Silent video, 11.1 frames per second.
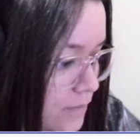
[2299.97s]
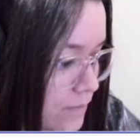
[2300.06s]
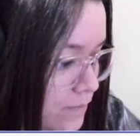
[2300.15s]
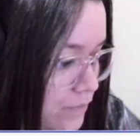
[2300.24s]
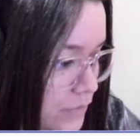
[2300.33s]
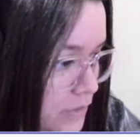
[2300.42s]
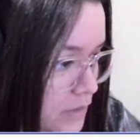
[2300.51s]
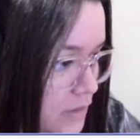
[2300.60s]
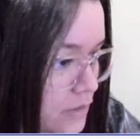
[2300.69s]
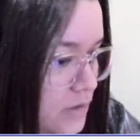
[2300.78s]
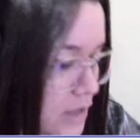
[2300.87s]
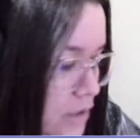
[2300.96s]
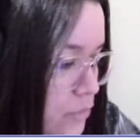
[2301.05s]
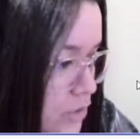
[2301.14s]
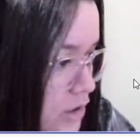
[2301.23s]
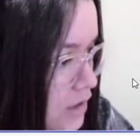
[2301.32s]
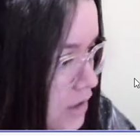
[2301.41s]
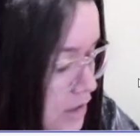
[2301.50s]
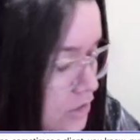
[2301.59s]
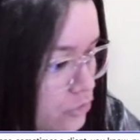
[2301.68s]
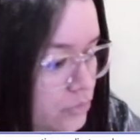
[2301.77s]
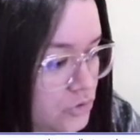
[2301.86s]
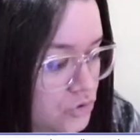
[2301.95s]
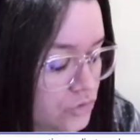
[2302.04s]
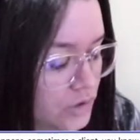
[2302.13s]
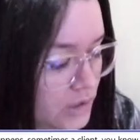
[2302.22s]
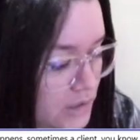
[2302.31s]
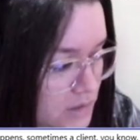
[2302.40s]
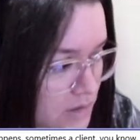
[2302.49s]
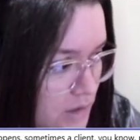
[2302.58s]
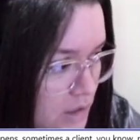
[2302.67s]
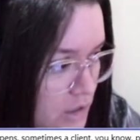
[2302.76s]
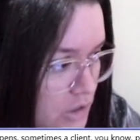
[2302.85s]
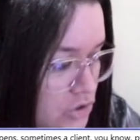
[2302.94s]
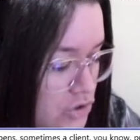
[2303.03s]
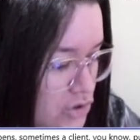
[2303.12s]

um, then we get new opportunities.